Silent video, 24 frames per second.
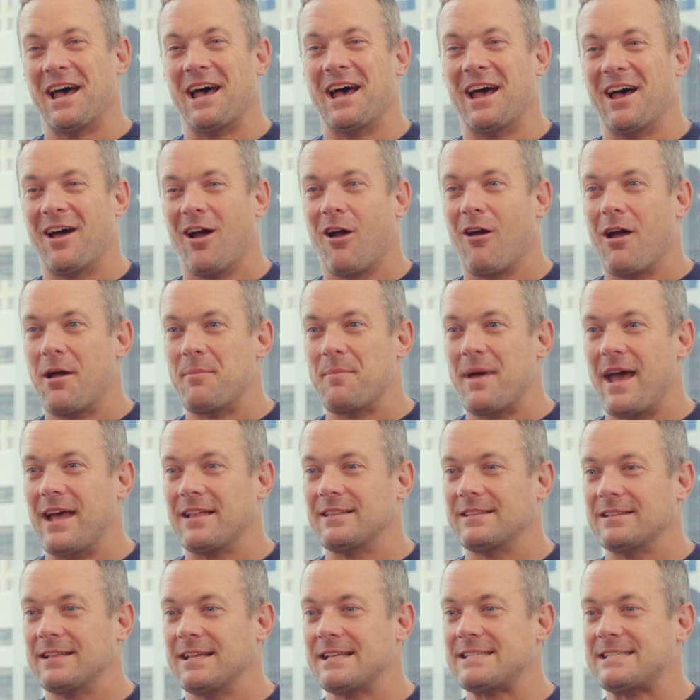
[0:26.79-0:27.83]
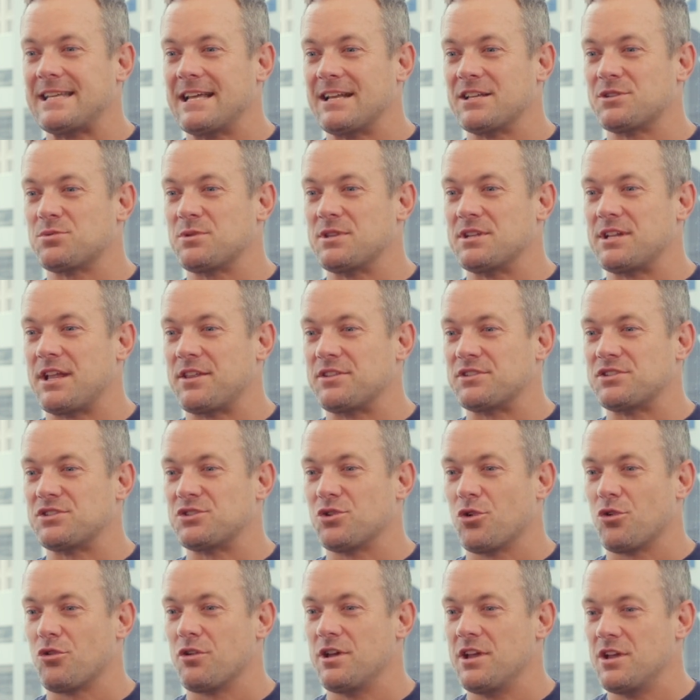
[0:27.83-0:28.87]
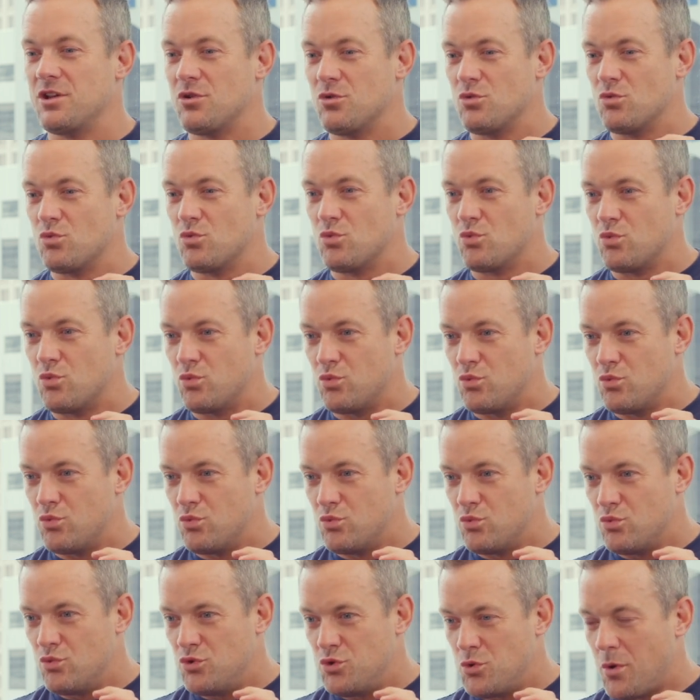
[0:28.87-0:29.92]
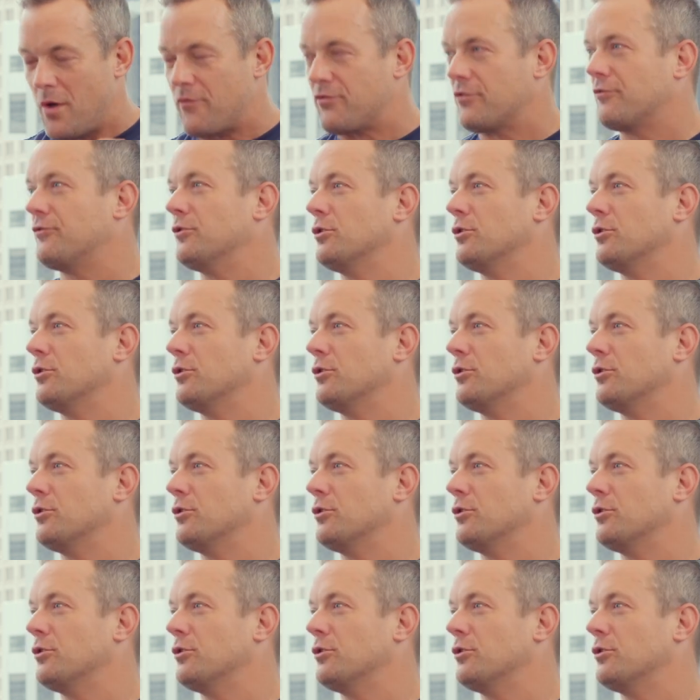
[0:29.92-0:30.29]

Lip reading: All right, Matt, let's hit us with another story. You have the